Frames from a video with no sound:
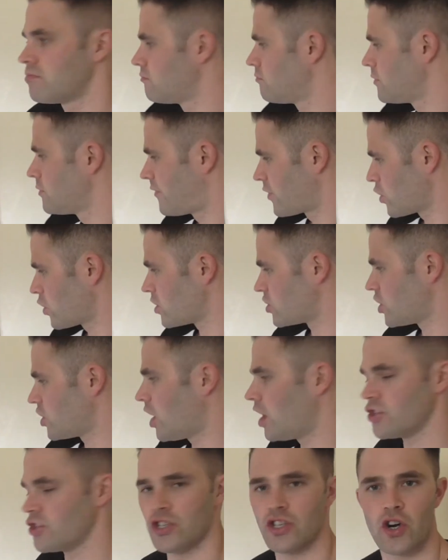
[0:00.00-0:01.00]
You forgot your
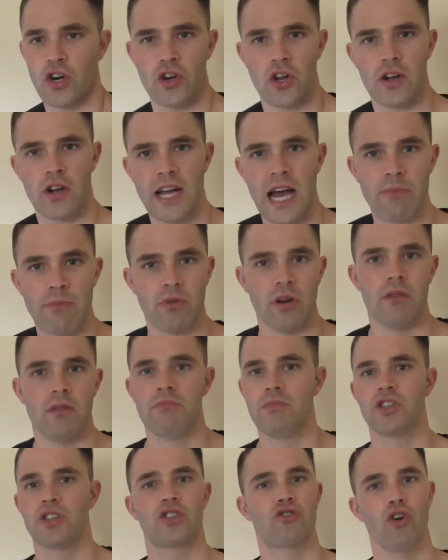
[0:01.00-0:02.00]
charger. You got no camera.
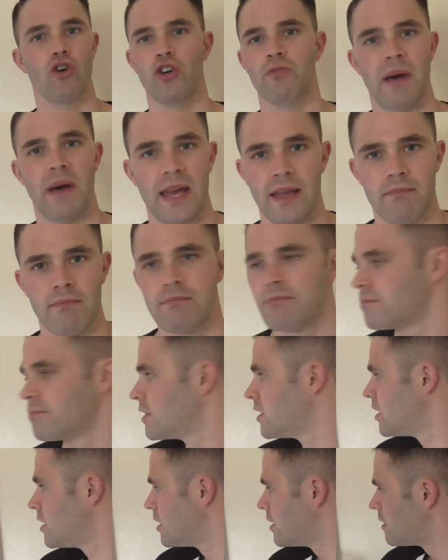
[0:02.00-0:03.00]
You're screwed, mate.
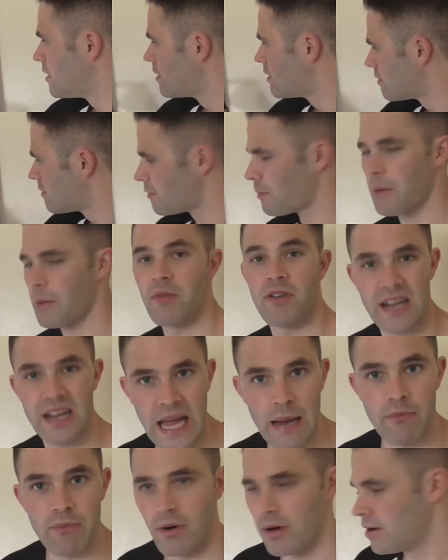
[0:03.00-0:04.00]
Remember your
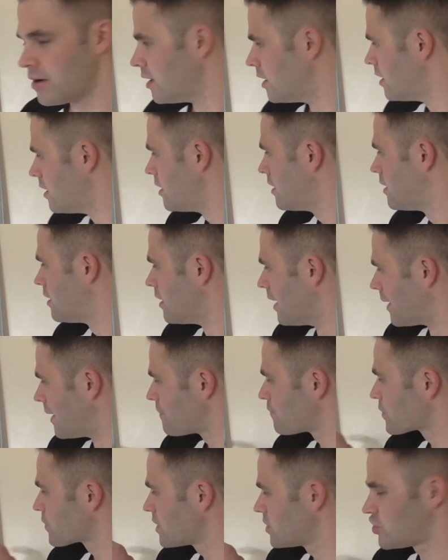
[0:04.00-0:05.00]
camera.
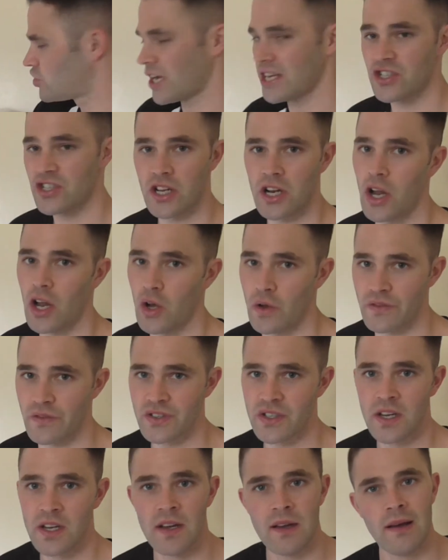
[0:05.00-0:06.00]
change your
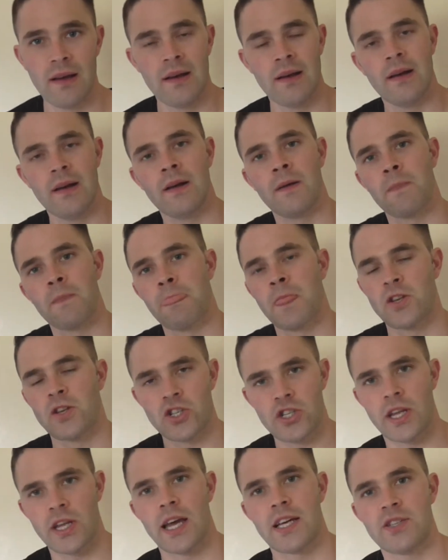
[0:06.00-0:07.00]
clothes. Just
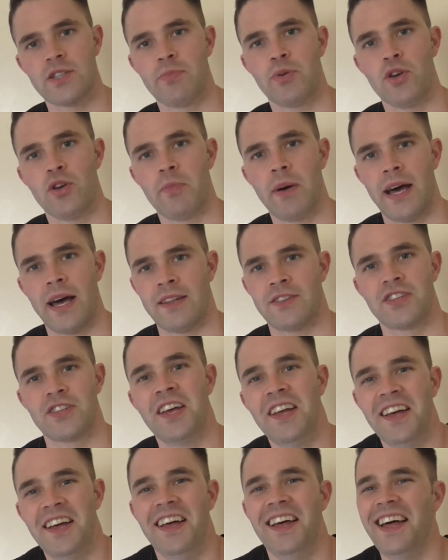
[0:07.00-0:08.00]
in case you poo your
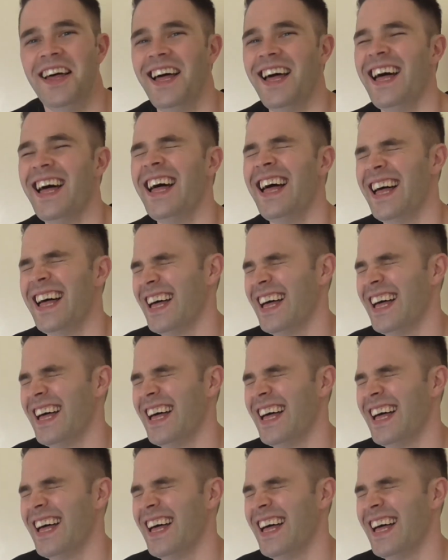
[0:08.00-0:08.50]
pants.